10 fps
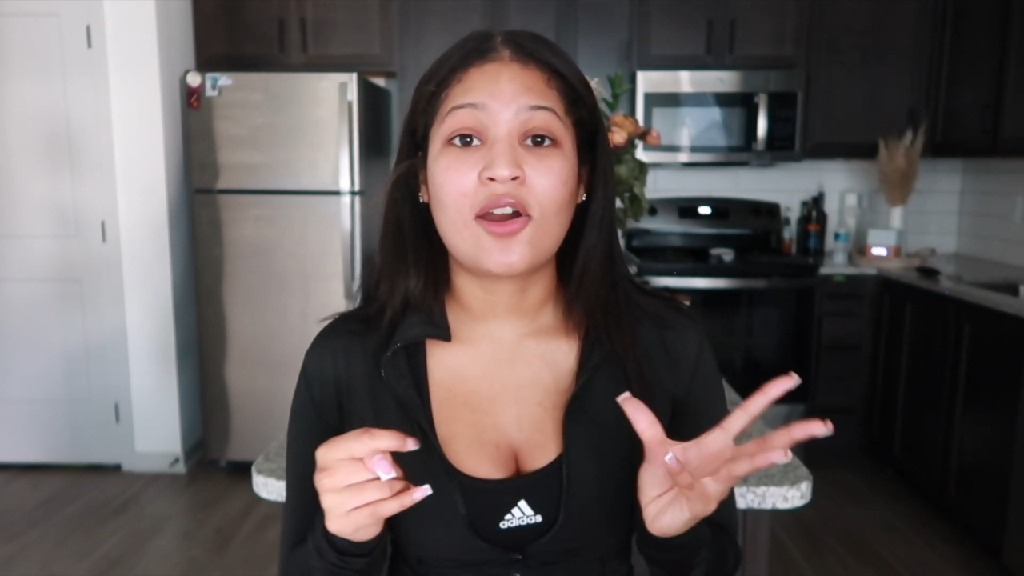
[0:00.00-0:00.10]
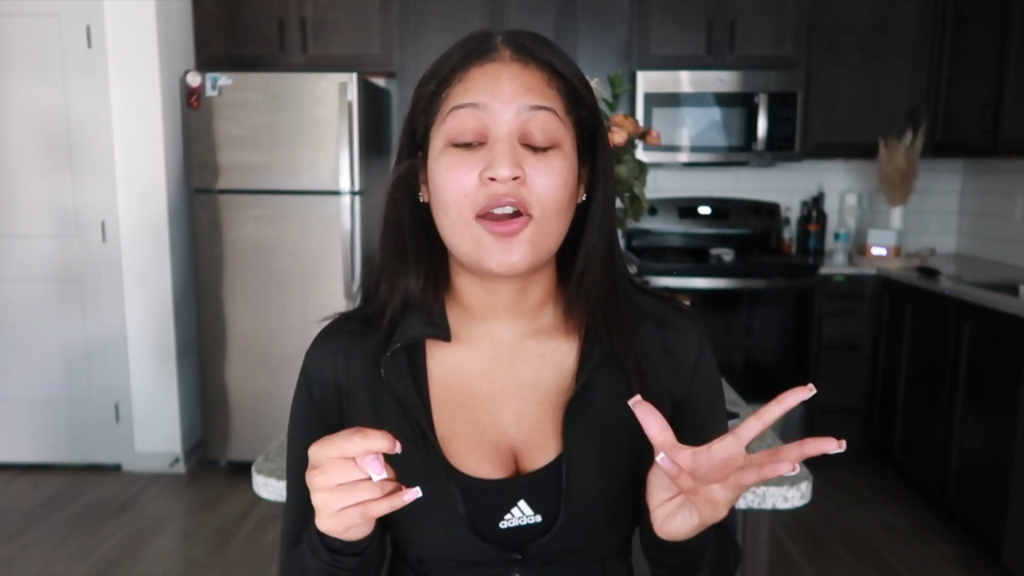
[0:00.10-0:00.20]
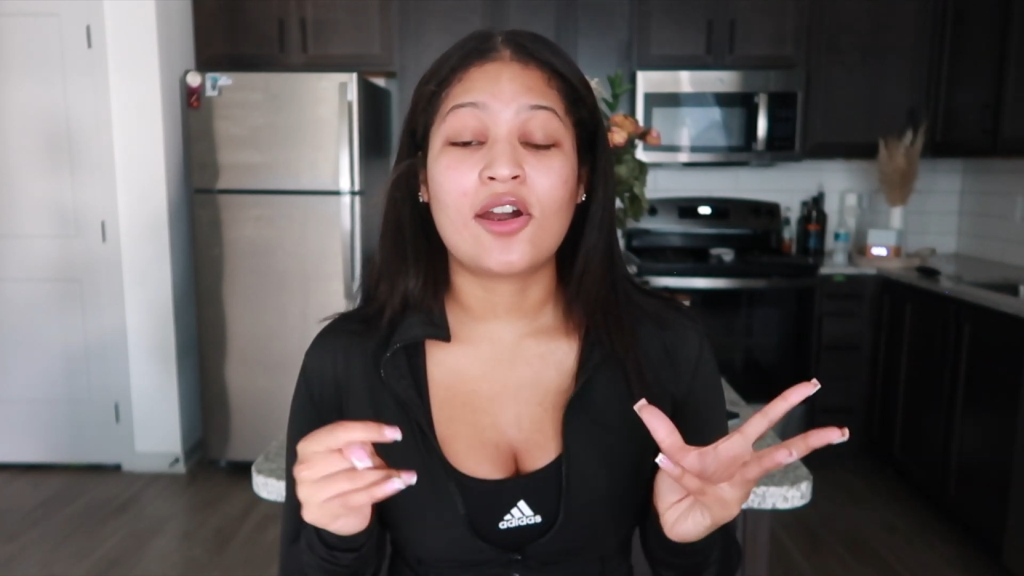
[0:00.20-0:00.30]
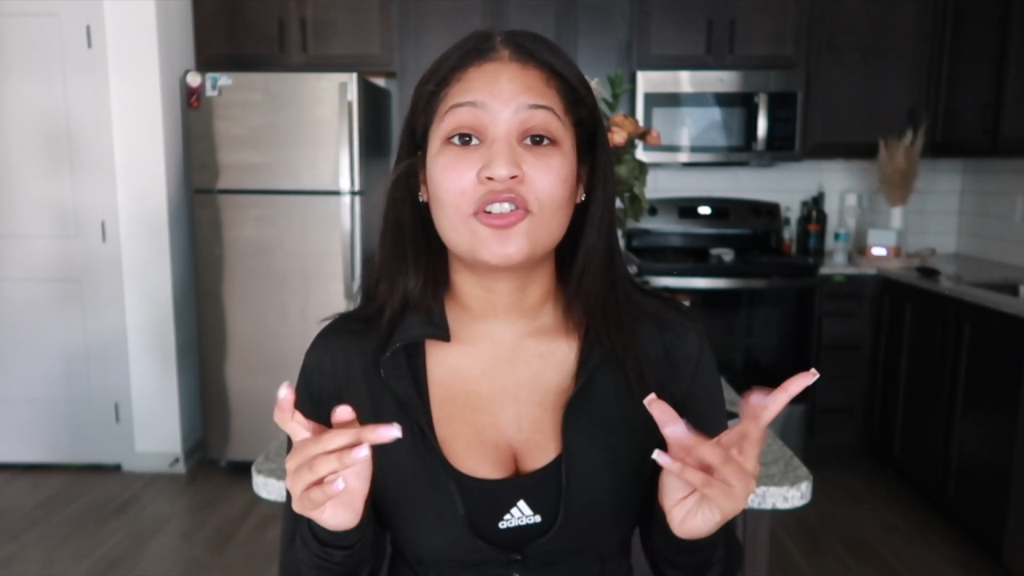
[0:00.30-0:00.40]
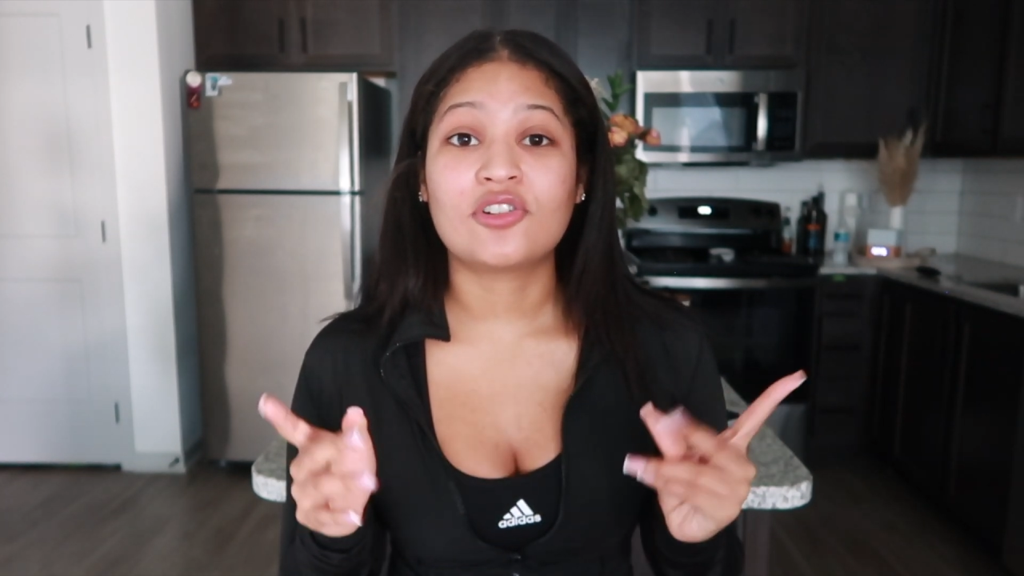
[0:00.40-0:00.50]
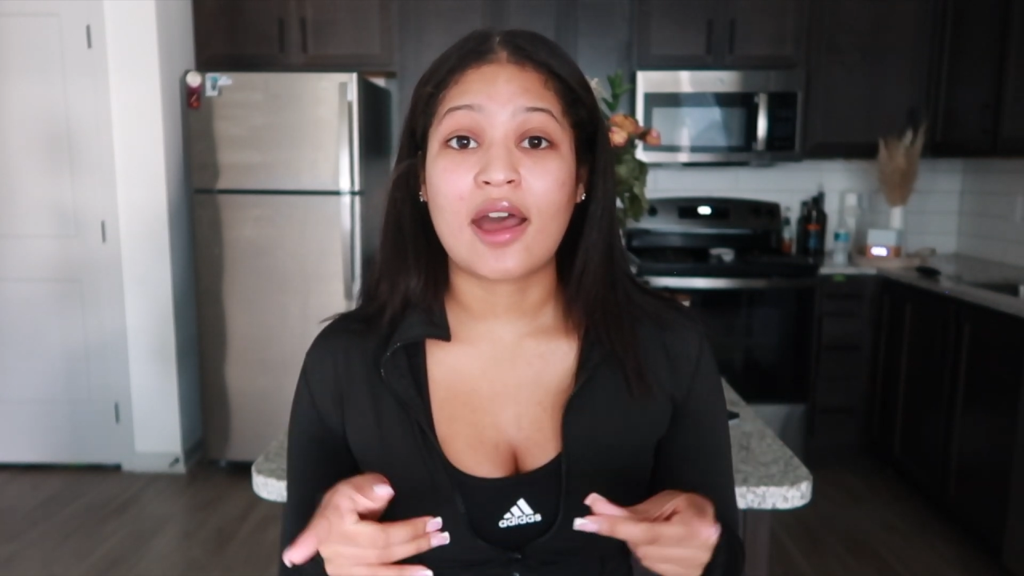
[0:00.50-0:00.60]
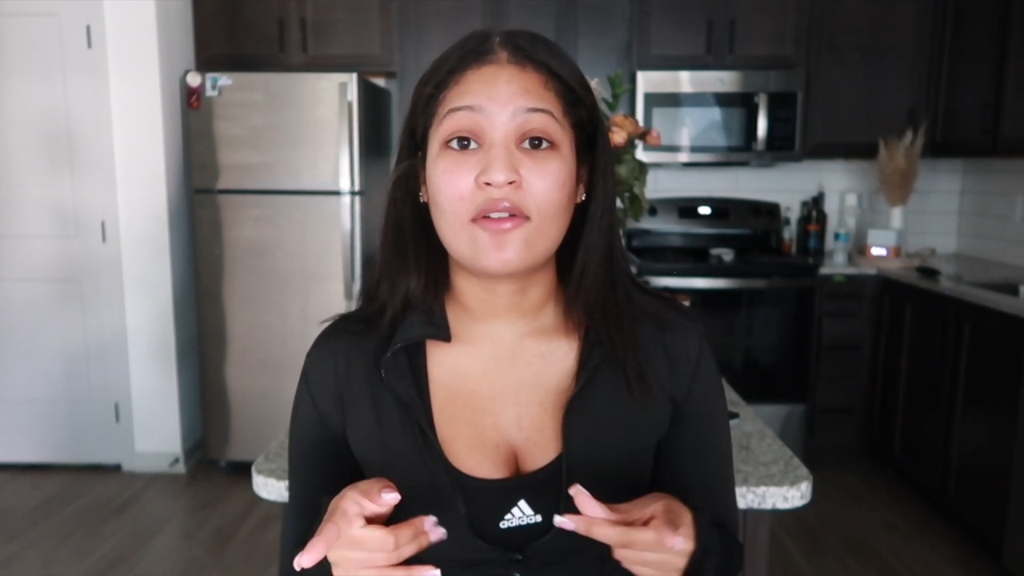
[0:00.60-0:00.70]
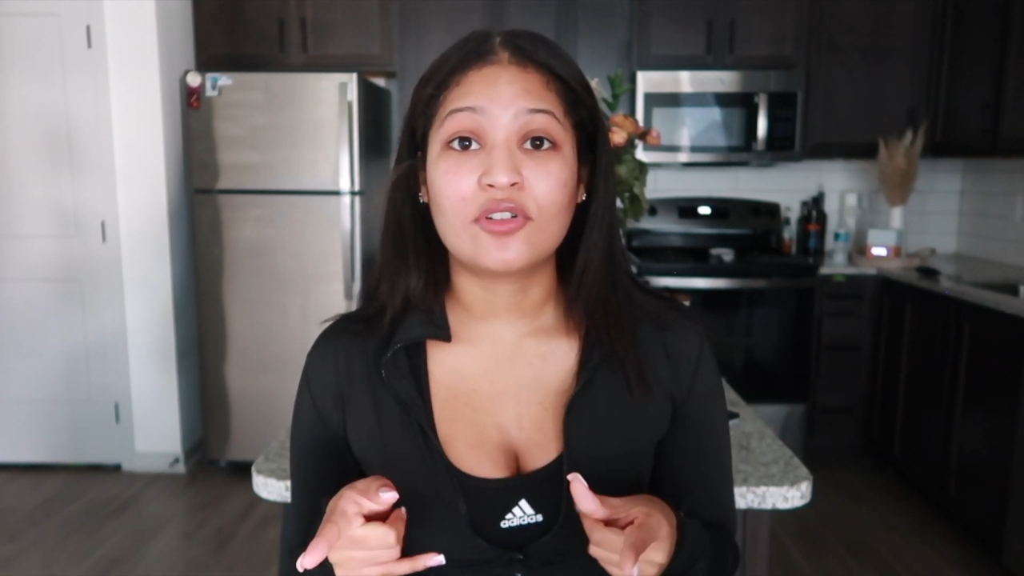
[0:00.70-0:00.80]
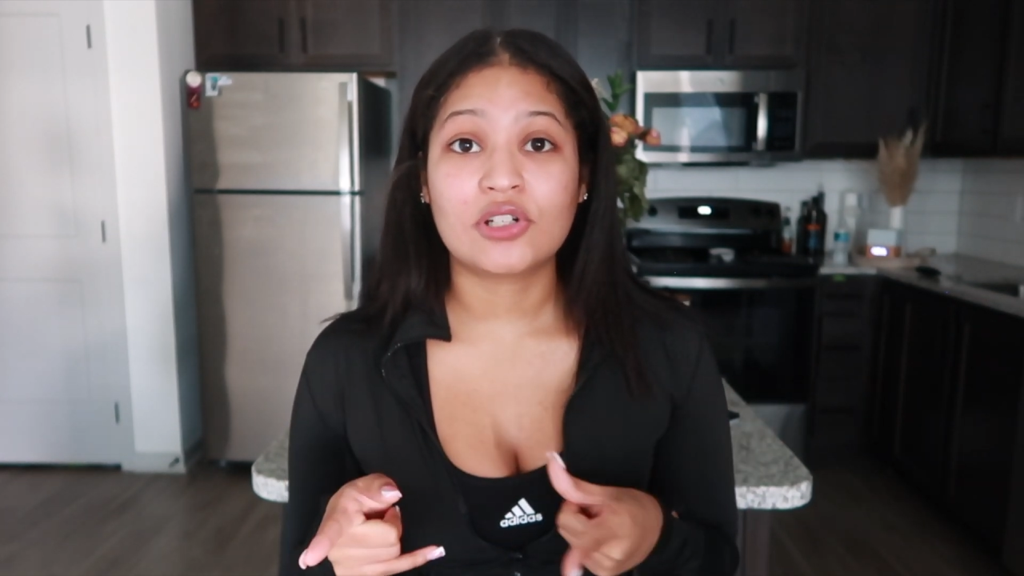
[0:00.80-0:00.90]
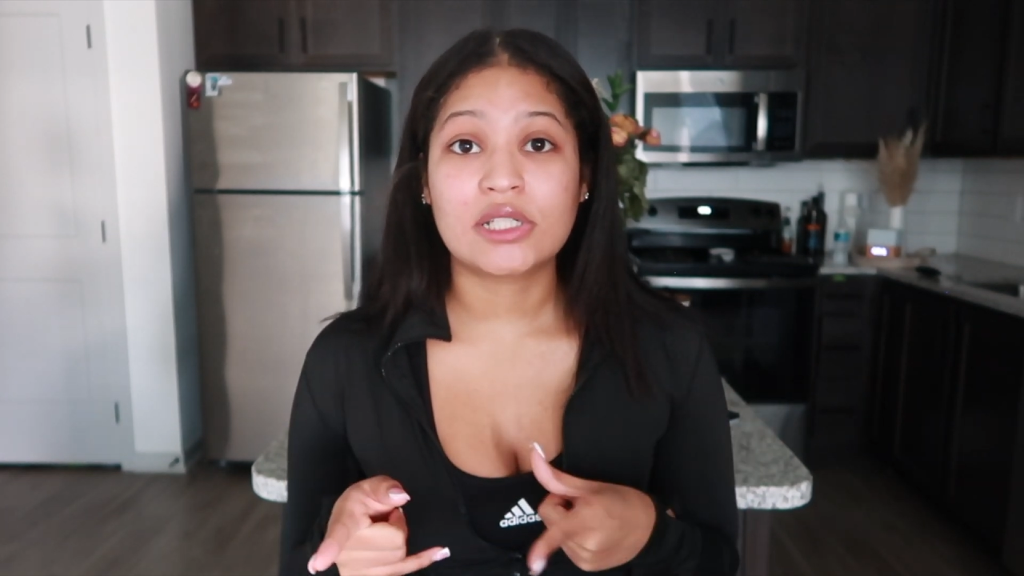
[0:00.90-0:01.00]
are
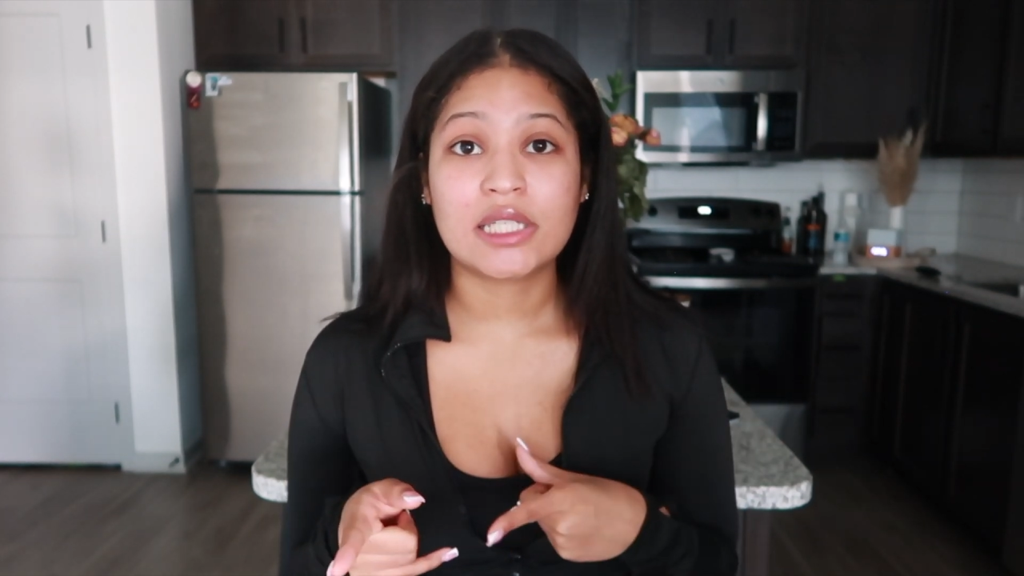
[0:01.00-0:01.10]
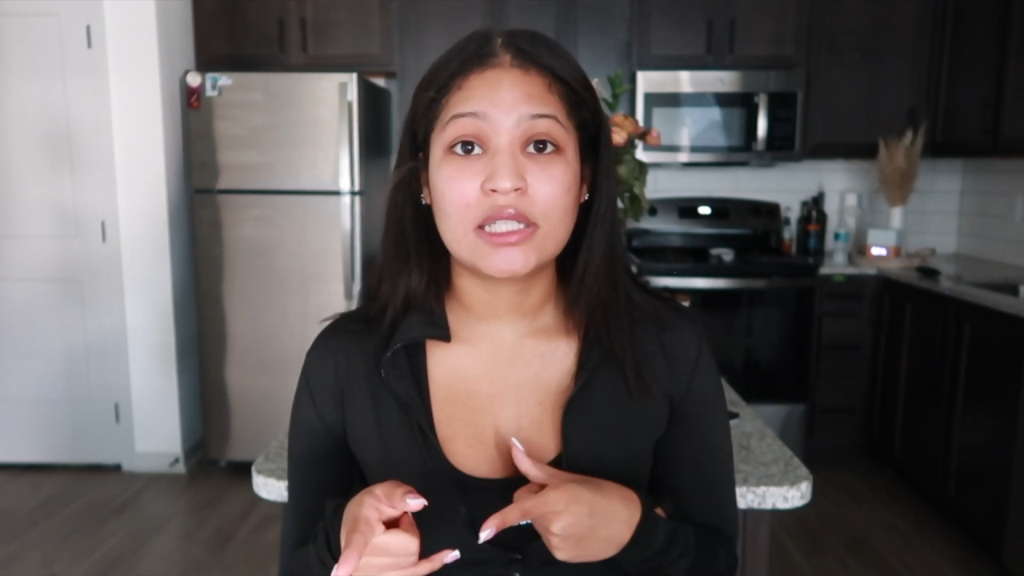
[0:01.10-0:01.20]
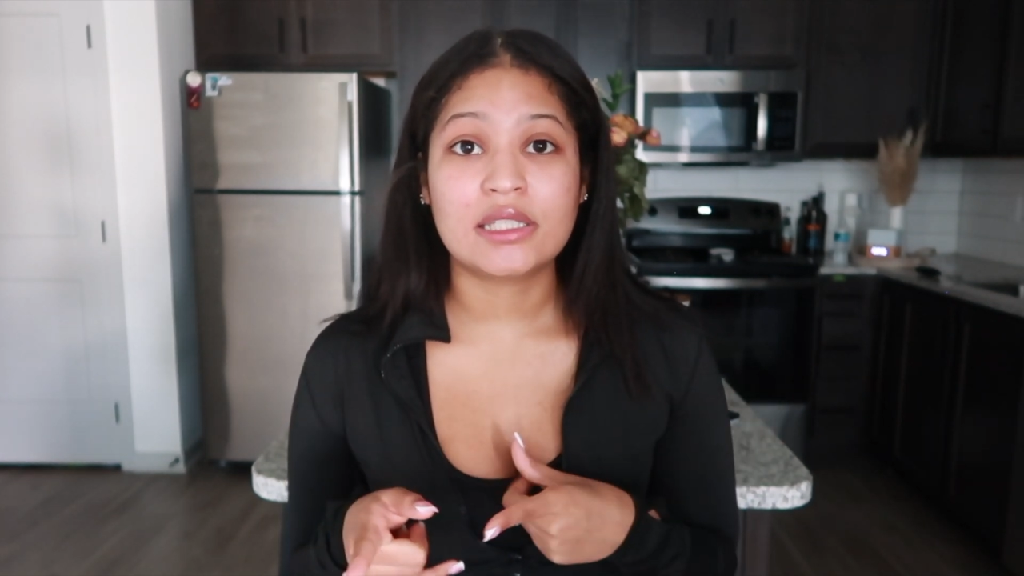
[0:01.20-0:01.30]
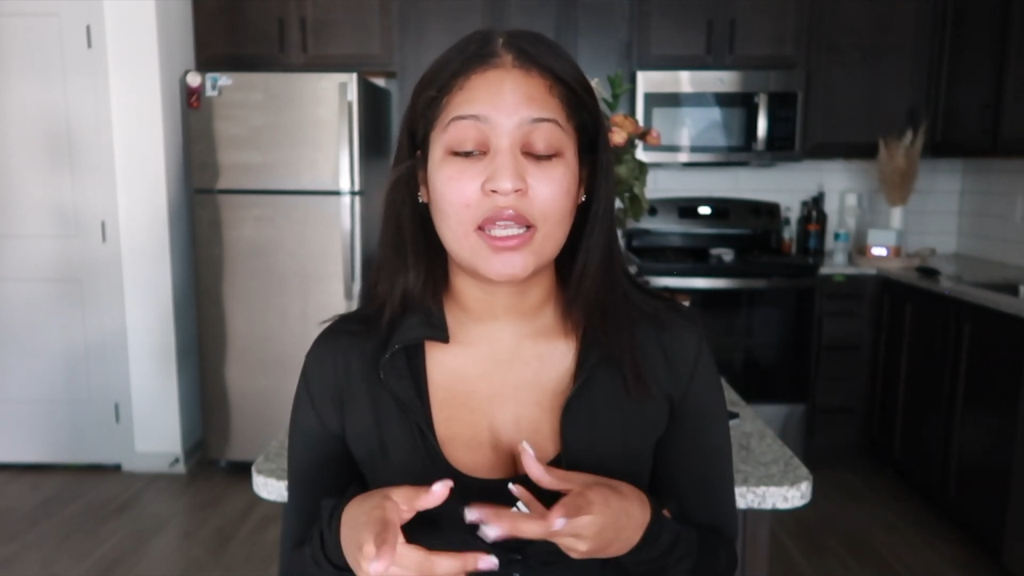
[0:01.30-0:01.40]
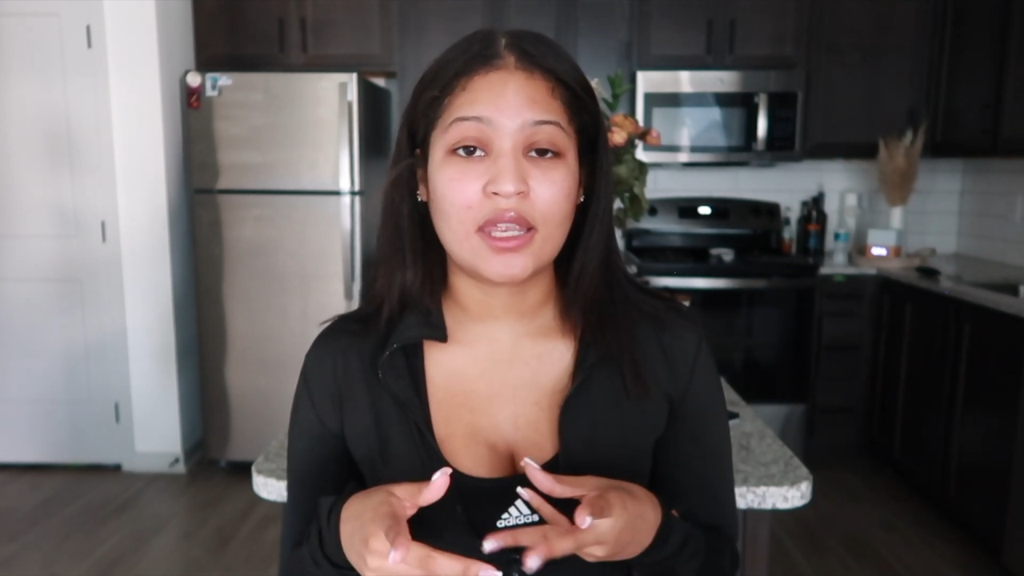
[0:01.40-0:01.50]
travel nurses